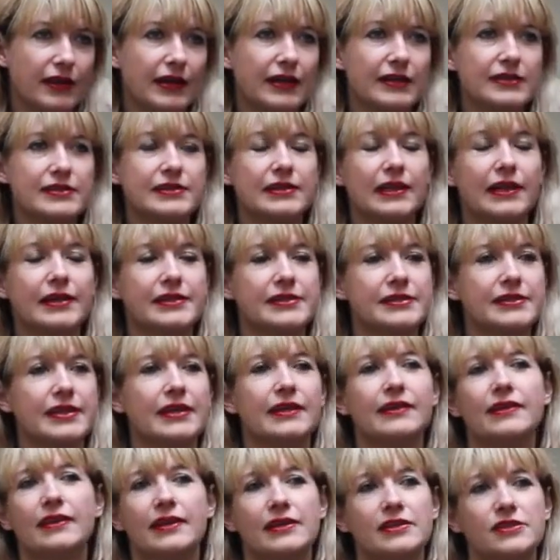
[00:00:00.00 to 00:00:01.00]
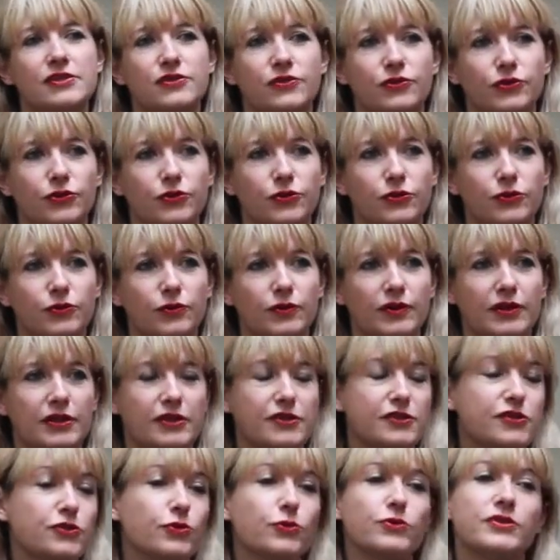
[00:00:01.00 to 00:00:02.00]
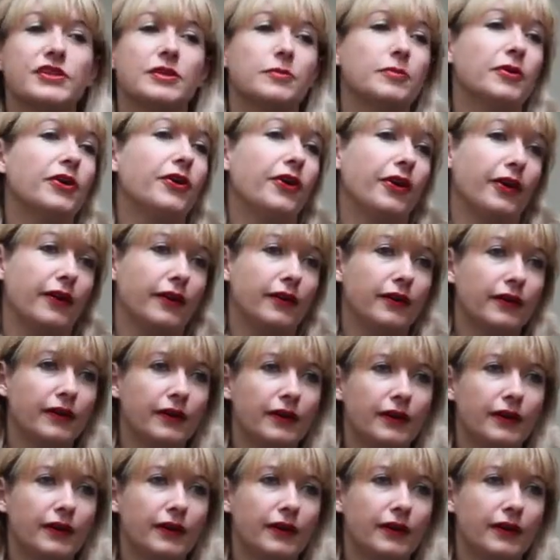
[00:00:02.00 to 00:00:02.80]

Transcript: It's like seeing things through a distorting mirror.